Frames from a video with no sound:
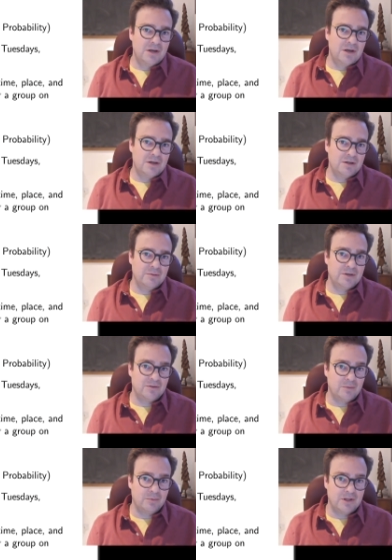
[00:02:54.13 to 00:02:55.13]
Uh,
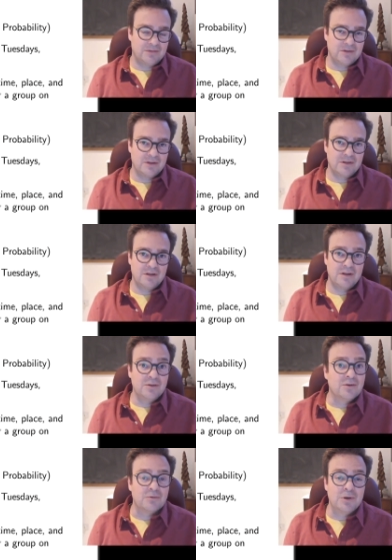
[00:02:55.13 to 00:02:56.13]
that's the blessing. Uh,
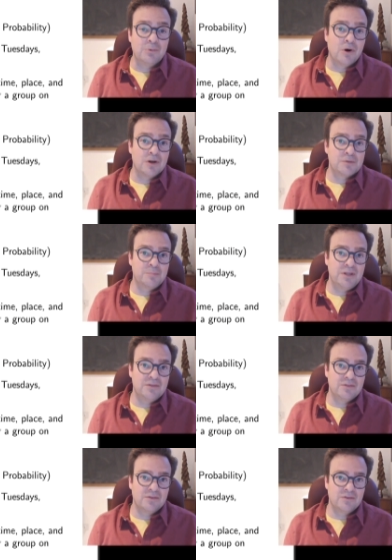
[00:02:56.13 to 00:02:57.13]
you can rewatch
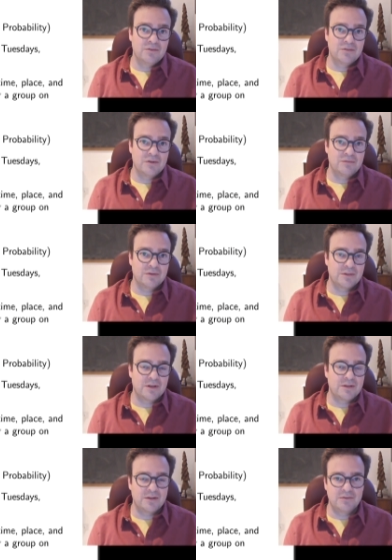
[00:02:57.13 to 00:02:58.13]
pieces and stuff like
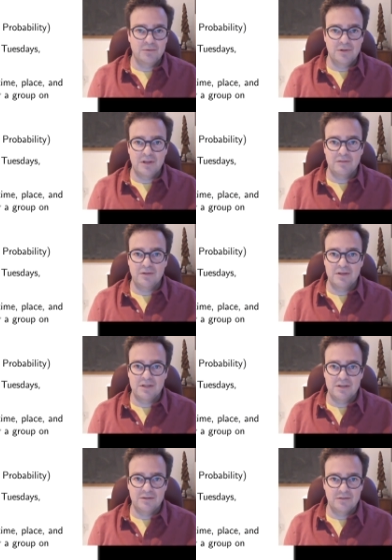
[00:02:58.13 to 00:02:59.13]
that. That's really
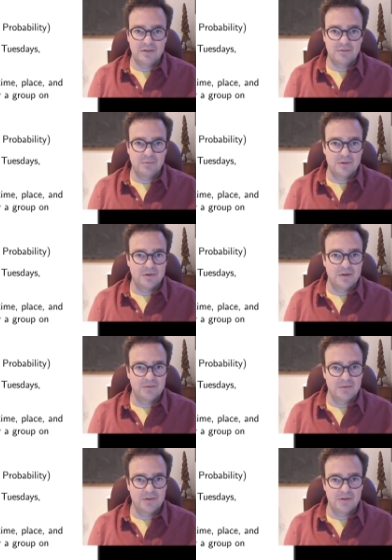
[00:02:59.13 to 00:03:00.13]
advantageous. That's one of the
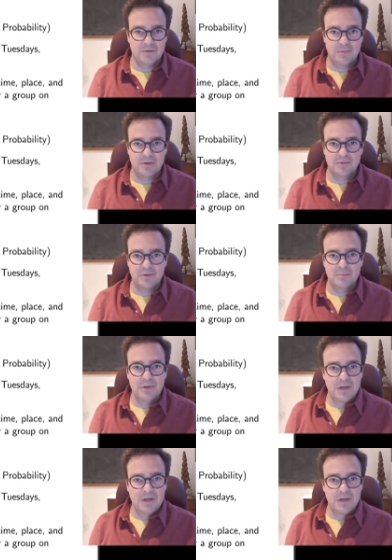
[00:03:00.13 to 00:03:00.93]
nicer things about them.